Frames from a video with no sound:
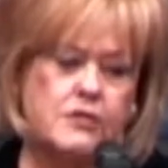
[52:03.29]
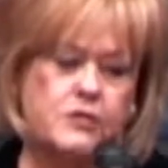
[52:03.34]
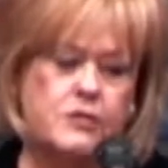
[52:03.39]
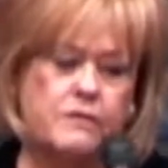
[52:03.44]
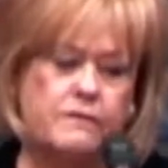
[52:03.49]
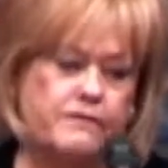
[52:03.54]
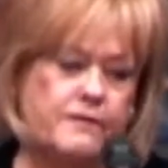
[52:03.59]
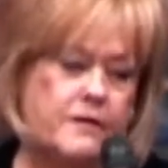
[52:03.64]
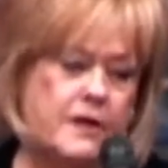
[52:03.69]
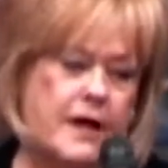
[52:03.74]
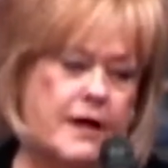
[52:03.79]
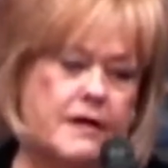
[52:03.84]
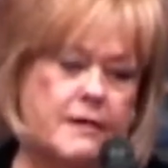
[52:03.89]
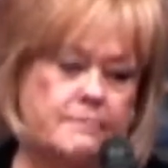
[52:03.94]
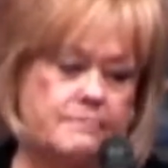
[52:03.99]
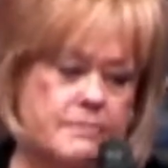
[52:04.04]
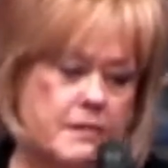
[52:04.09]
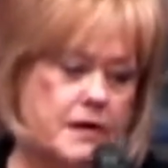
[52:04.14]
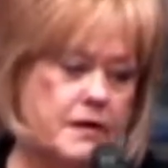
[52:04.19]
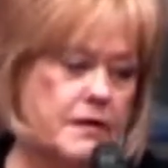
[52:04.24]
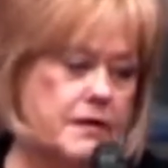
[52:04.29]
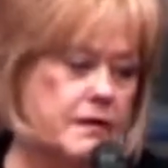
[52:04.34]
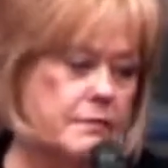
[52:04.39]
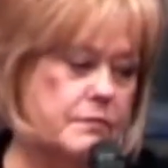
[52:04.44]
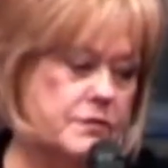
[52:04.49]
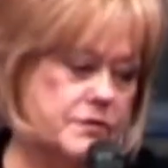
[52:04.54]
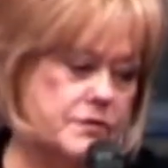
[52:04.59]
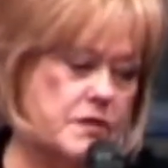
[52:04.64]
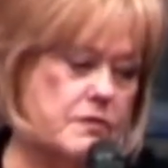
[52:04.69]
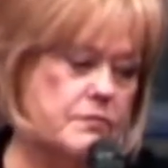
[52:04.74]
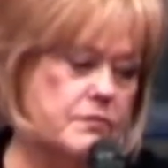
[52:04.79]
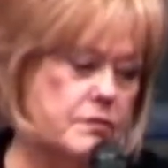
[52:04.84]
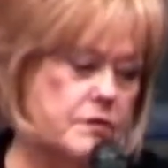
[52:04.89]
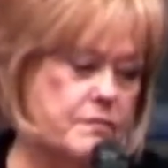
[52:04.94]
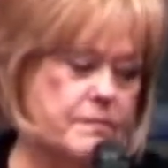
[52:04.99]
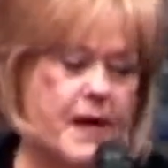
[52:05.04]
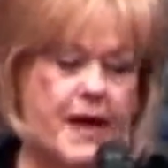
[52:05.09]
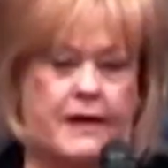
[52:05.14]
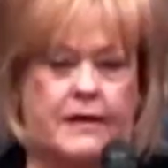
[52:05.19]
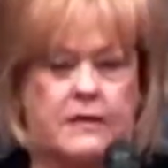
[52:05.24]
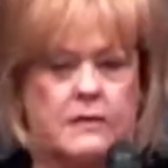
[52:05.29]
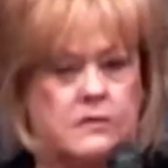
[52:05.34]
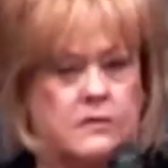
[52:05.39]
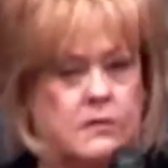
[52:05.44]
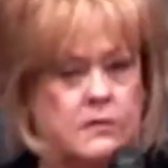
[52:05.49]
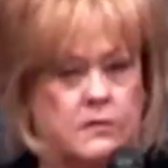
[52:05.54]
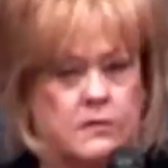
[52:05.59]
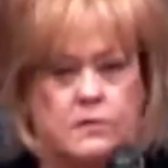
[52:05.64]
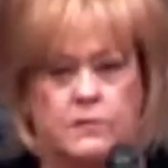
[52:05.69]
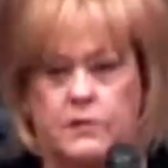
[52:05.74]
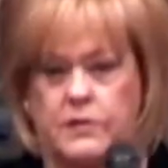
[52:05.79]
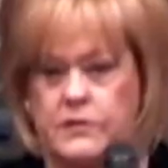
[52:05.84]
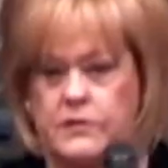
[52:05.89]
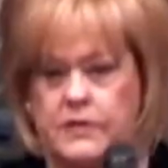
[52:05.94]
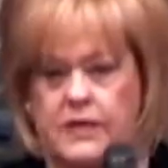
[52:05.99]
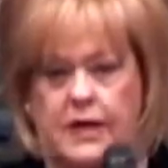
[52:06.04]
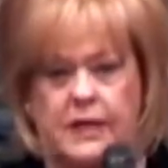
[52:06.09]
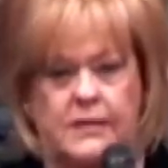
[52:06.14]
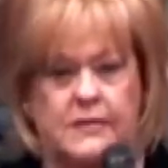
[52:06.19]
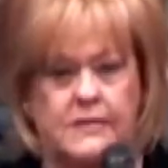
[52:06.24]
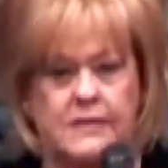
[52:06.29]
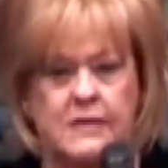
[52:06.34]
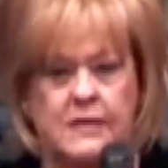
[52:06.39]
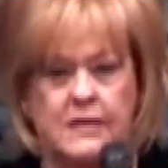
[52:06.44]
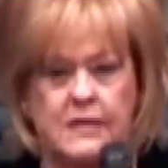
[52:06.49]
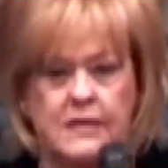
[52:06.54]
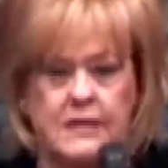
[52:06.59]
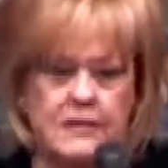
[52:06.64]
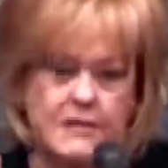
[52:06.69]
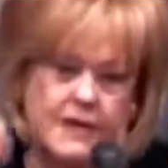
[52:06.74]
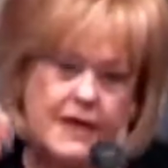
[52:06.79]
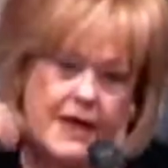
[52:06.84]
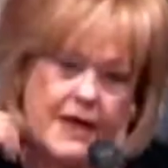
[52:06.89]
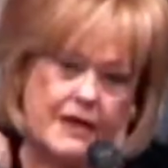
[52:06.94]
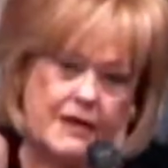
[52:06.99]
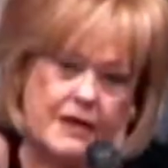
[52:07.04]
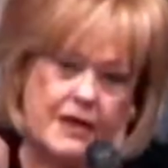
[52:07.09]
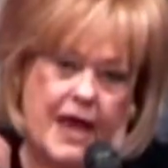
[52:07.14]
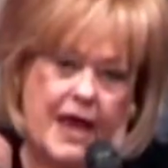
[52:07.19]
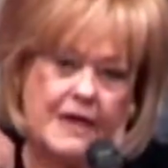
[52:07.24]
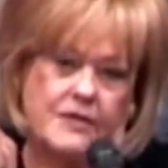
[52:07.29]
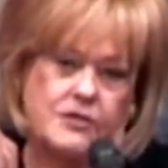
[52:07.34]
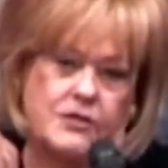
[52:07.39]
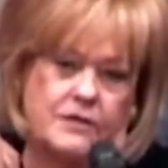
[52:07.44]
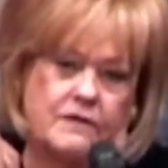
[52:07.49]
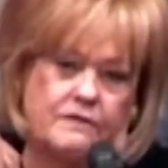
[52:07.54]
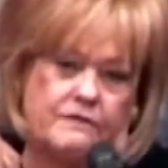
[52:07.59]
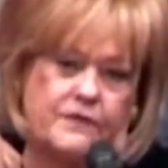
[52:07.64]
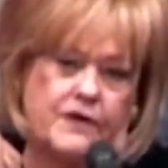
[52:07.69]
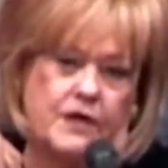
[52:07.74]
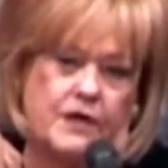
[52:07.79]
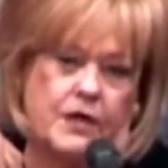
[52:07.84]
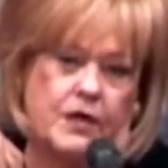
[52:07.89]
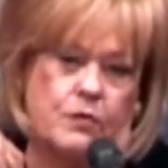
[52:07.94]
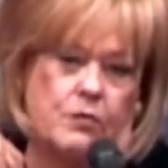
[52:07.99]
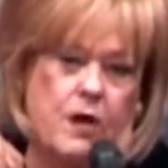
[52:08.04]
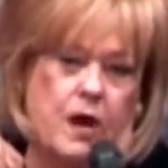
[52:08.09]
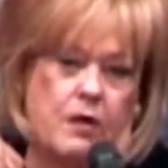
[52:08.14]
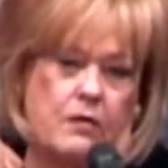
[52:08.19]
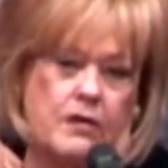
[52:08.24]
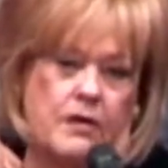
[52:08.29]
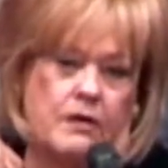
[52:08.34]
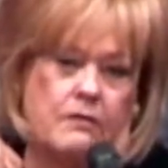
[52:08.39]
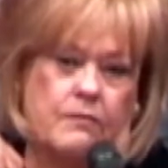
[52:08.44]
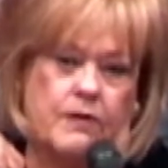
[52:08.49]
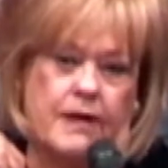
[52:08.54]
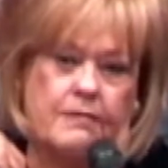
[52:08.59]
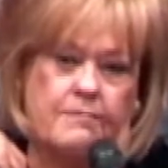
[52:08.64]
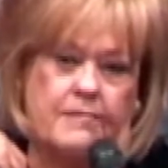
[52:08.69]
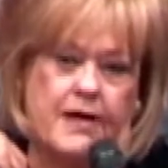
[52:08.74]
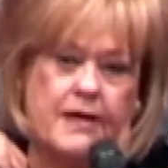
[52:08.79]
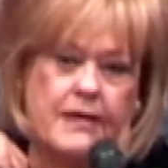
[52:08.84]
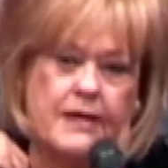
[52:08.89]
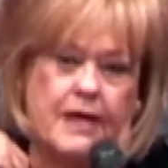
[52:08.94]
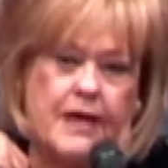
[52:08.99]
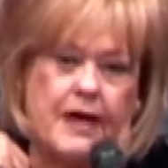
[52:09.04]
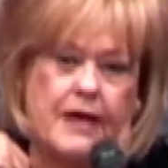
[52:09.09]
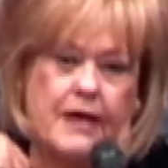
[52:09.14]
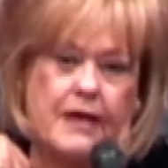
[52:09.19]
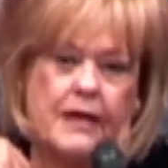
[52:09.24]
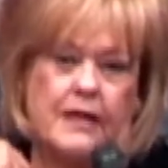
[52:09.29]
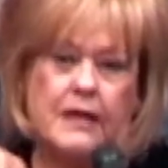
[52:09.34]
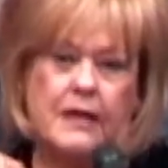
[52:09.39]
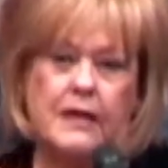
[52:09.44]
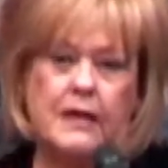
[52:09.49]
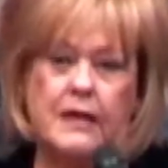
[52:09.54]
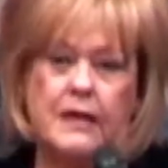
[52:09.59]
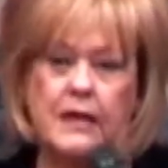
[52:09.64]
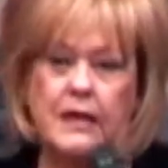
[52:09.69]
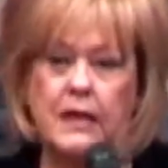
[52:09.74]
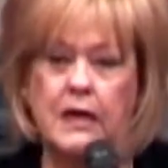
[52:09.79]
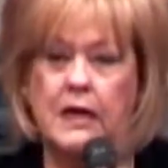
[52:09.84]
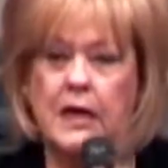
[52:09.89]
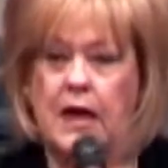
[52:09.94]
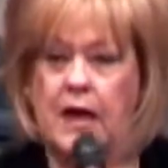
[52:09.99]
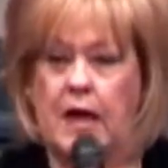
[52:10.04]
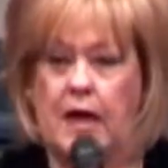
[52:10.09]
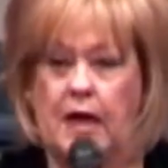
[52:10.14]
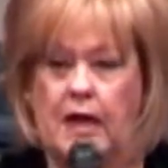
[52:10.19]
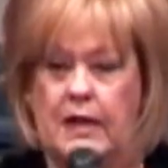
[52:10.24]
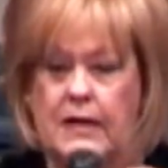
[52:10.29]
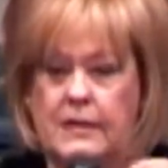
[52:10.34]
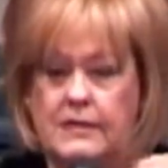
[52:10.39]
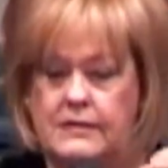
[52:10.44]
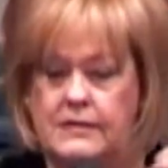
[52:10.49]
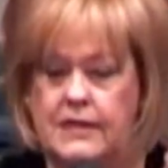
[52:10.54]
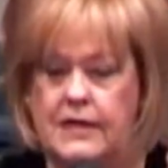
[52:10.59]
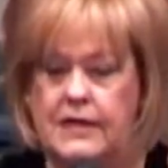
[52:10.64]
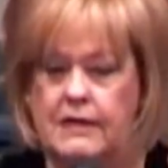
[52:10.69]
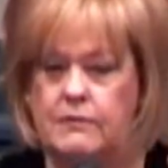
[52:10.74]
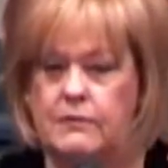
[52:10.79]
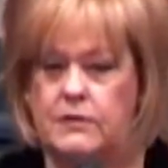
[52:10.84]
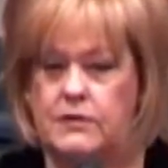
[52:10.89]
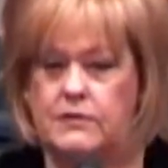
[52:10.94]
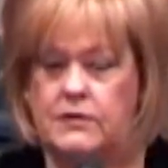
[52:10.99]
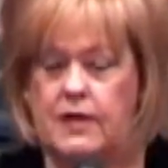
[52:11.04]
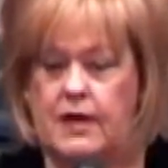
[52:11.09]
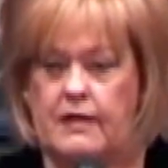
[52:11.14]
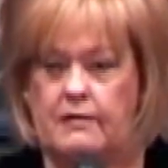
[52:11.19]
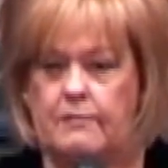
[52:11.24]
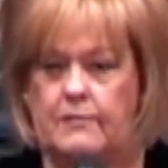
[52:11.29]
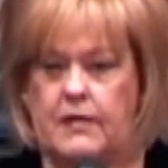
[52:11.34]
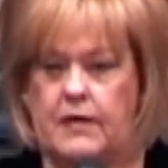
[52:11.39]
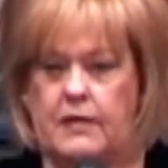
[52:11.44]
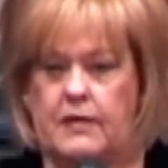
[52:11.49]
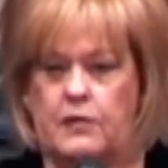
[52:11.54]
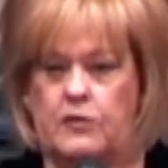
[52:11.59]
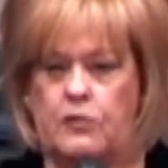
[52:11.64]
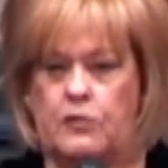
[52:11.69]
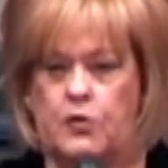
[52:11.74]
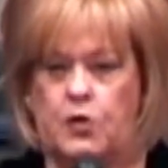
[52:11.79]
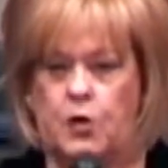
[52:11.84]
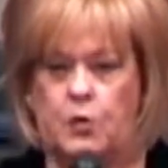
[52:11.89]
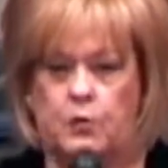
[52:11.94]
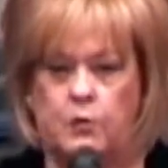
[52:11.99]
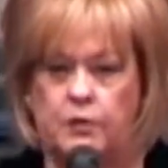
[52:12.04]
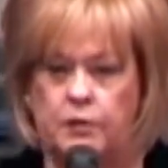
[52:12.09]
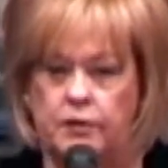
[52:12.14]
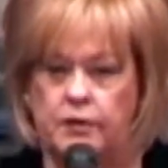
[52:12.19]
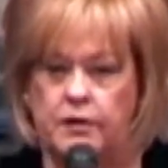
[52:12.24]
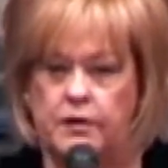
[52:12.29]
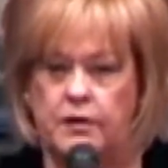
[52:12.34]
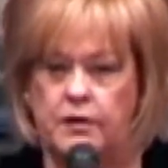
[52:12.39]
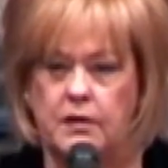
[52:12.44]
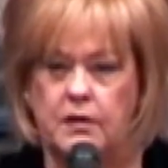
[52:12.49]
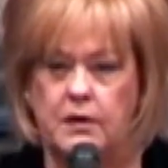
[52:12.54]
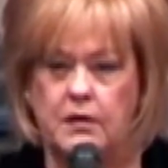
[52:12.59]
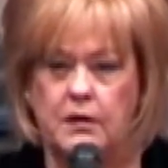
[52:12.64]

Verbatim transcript: you feel like a monkey was on your back? He said, Lord, yes. Said, I actually could feel it crawling around my neck. And he said, it would tell me you're no good.